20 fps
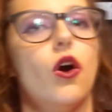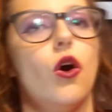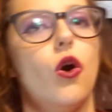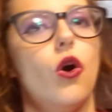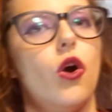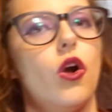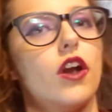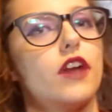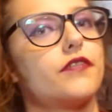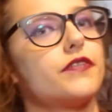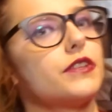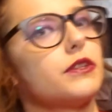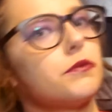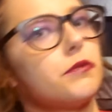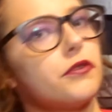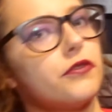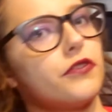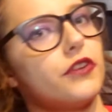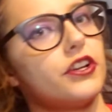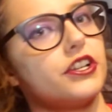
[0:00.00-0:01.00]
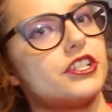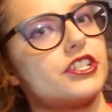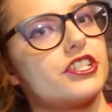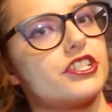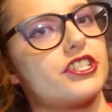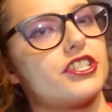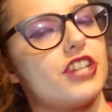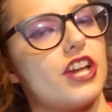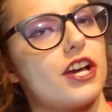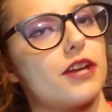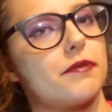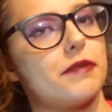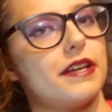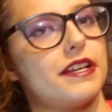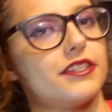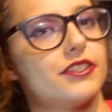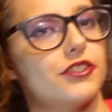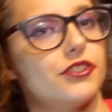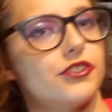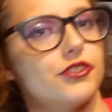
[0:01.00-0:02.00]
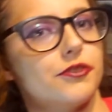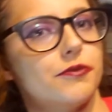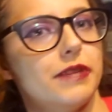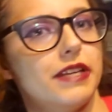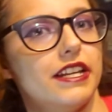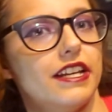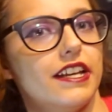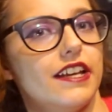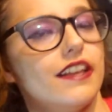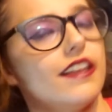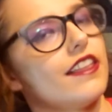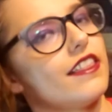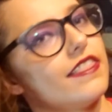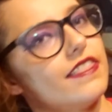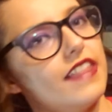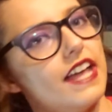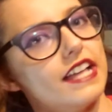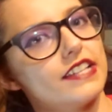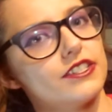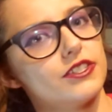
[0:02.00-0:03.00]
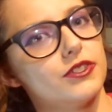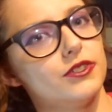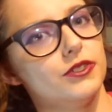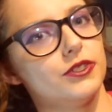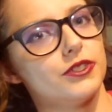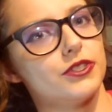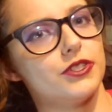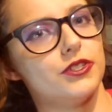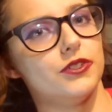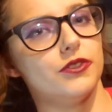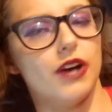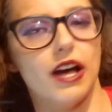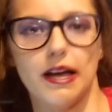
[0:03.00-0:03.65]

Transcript: Or if you'd prefer to just stalk me on social media, that's cool too.